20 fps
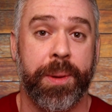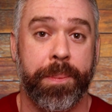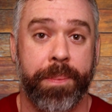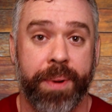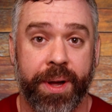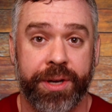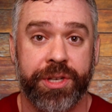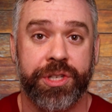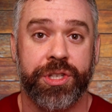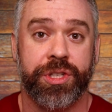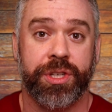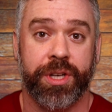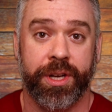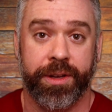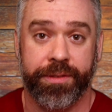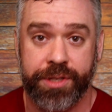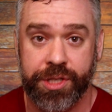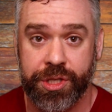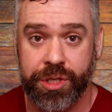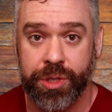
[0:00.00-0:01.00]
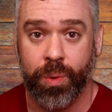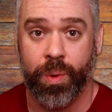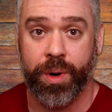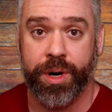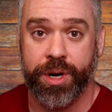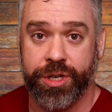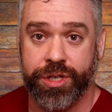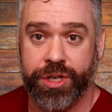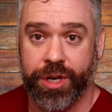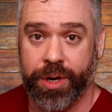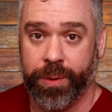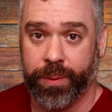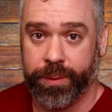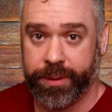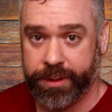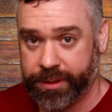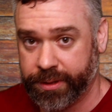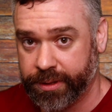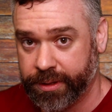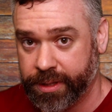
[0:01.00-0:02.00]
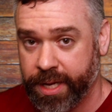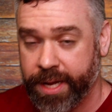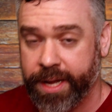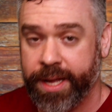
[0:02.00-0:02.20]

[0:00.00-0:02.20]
bunch of short jokes